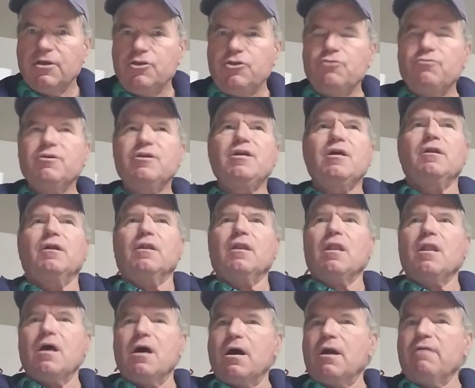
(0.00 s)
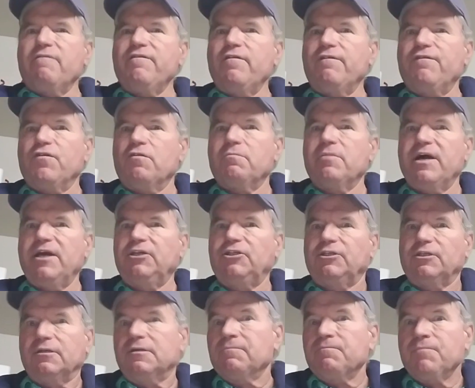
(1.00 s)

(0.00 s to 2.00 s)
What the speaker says: You can get a lot of information.